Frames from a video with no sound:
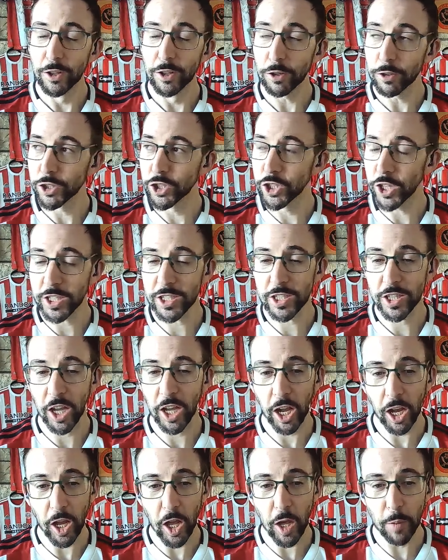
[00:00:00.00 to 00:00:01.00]
not just
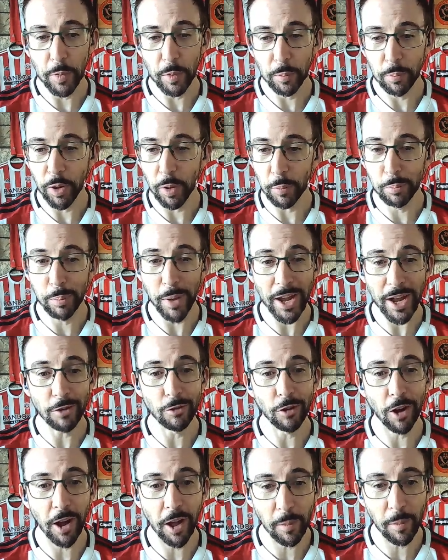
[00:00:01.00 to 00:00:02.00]
the club, but
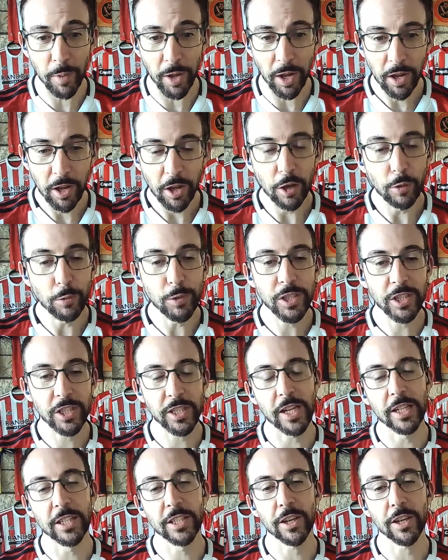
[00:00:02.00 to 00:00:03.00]
Benrahma, who was
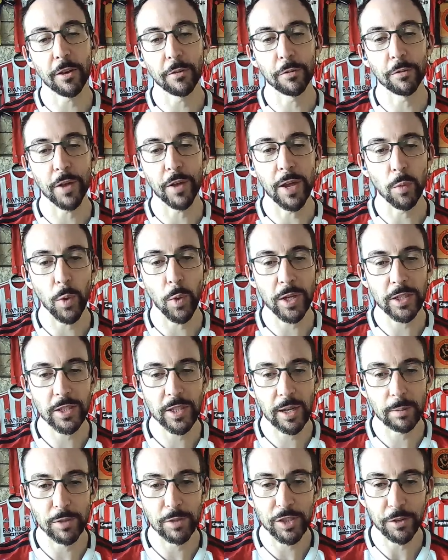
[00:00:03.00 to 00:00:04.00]
sent off in
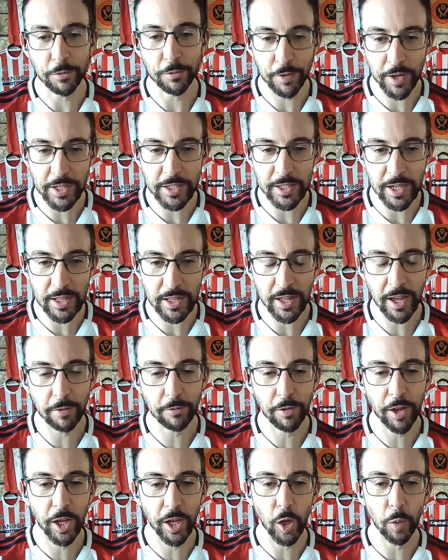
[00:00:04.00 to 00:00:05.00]
West Ham's defeat in the
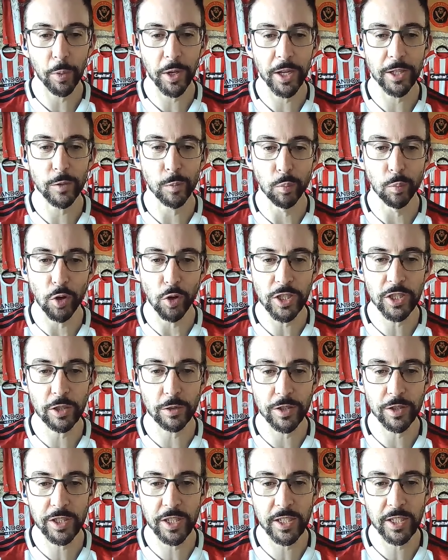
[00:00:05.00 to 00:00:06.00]
FA Cup against
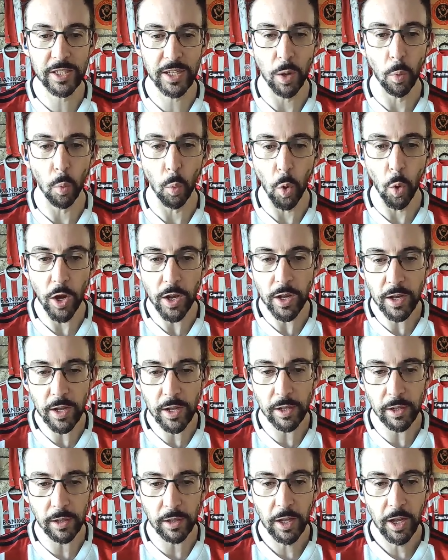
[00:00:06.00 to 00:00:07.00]
Bristol City, a
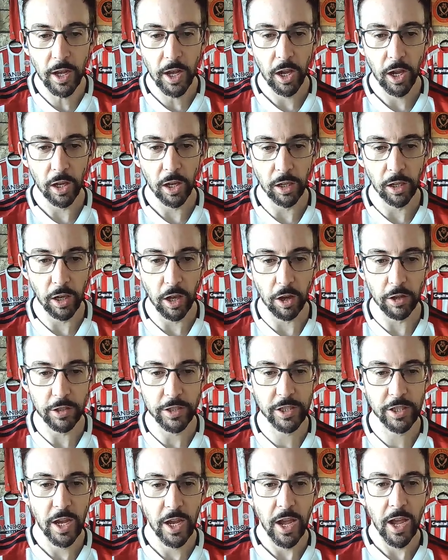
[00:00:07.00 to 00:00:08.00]
1-0
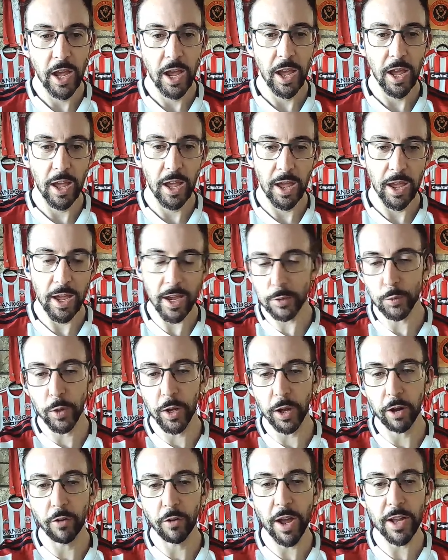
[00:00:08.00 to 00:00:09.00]
loss. Here's
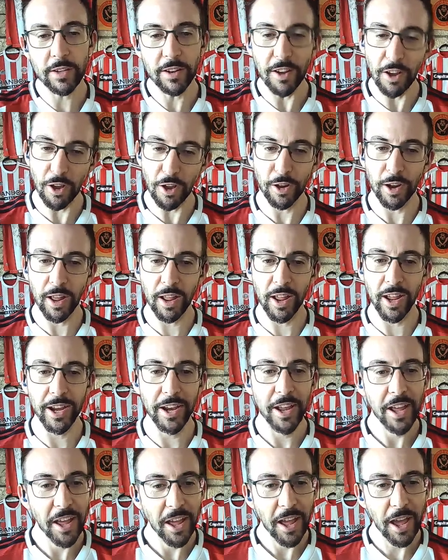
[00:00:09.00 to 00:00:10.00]
what I read
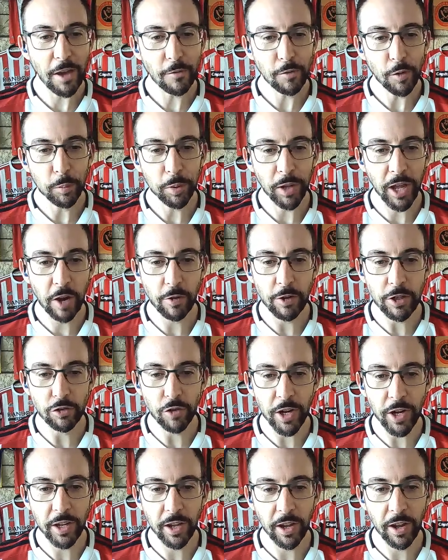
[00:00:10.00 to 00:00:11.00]
online. If a player
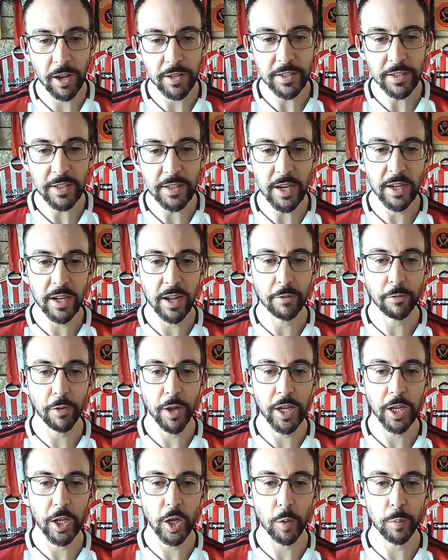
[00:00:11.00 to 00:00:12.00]
is red-carded in an
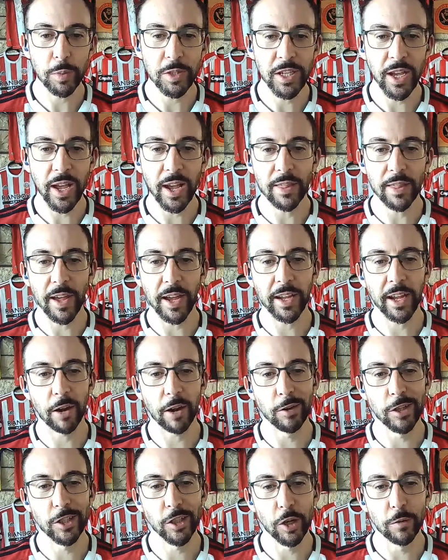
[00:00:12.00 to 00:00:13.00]
FA Cup tie, that
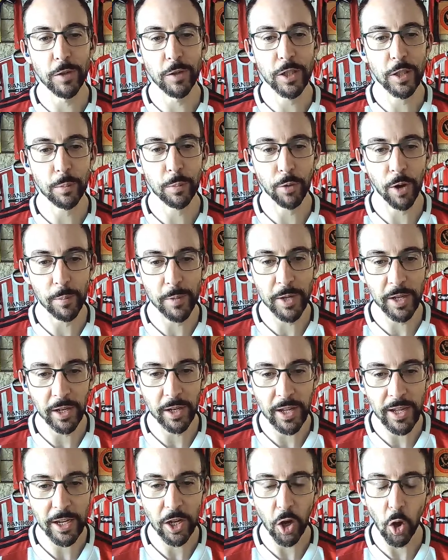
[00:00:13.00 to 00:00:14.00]
carries over to the Premier
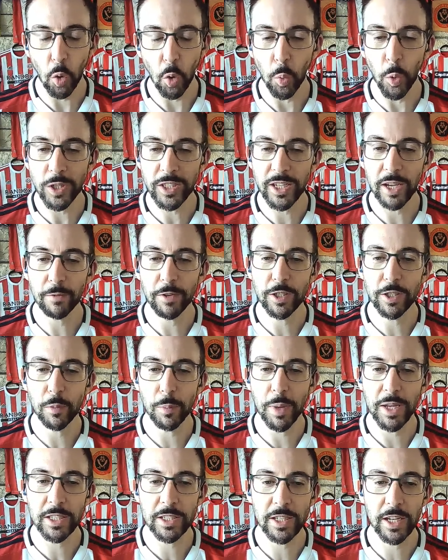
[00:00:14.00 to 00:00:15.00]
League or whatever
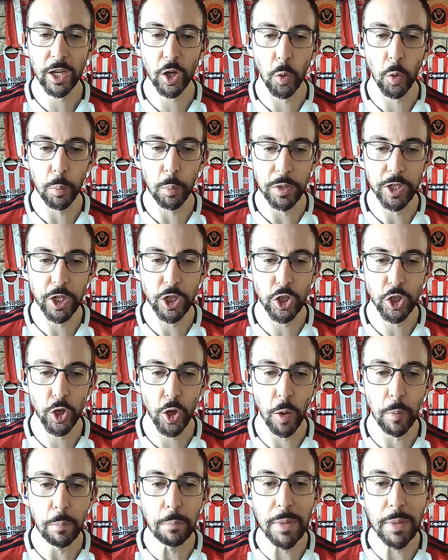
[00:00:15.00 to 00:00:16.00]
domestic
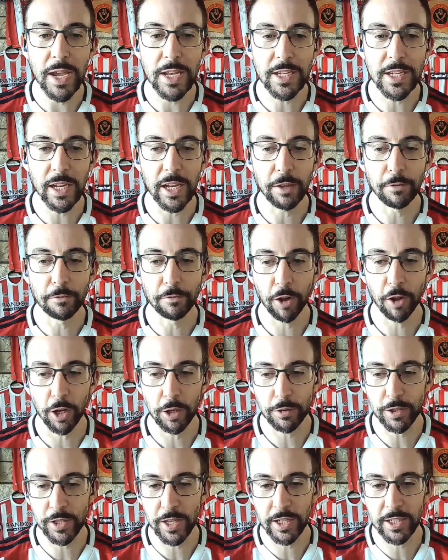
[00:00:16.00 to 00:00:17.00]
competition immediately
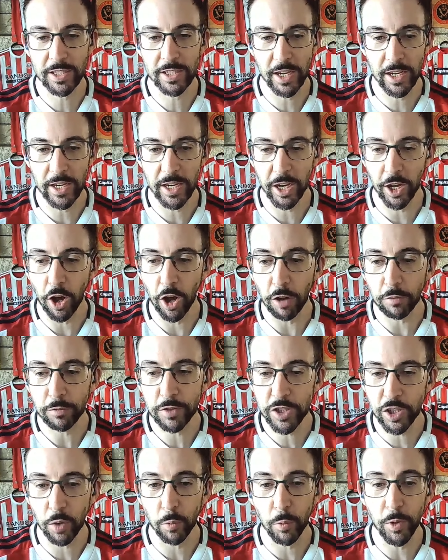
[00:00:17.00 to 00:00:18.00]
follows their sending off.
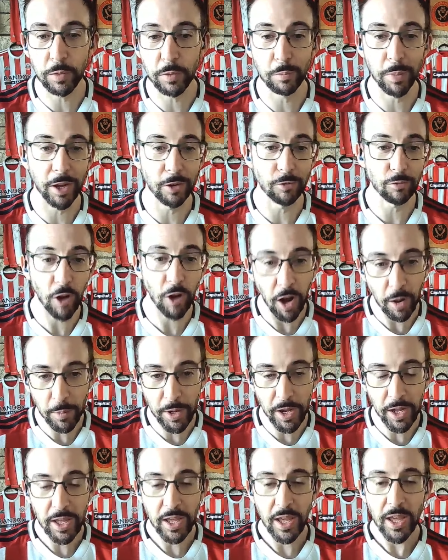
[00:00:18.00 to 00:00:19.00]
So with
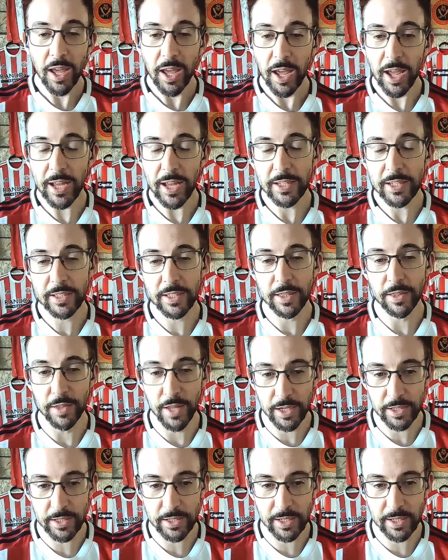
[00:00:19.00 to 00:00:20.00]
Benrahma, it's
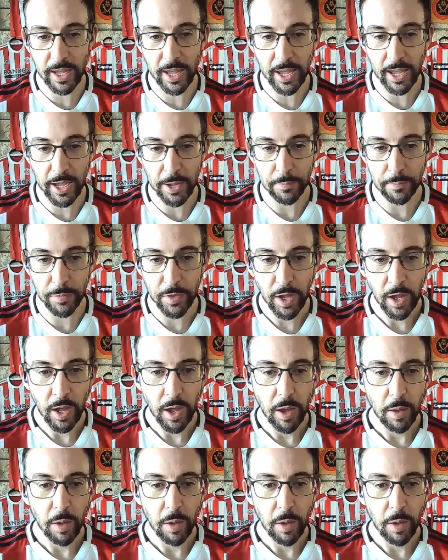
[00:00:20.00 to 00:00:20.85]
this game.